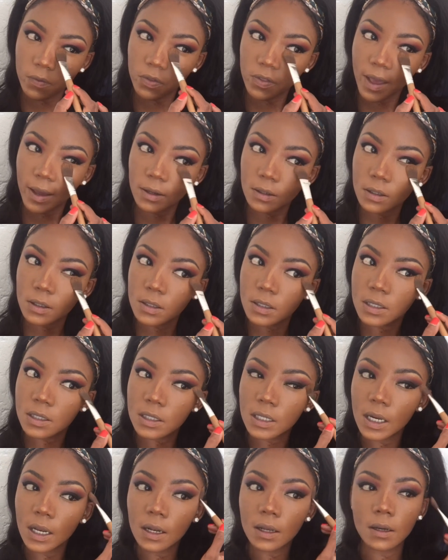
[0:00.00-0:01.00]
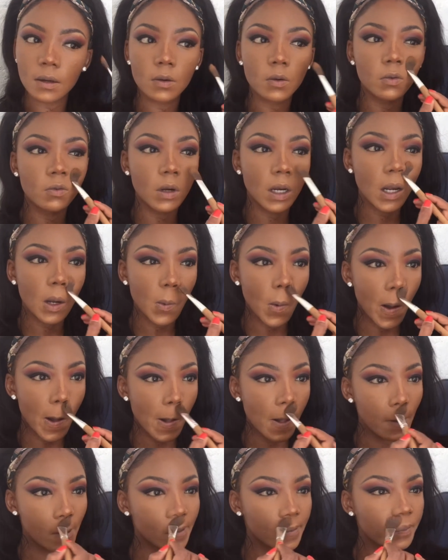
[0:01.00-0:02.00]
that concealer really
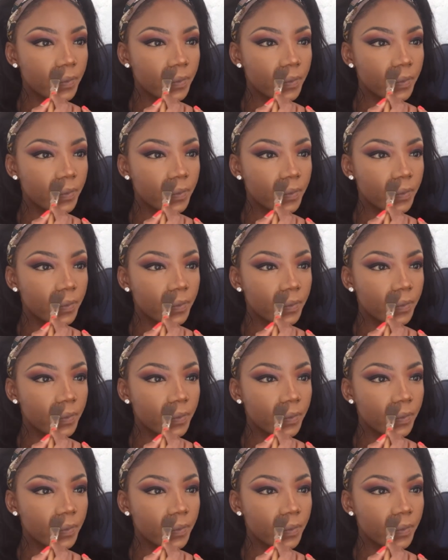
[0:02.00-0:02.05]
well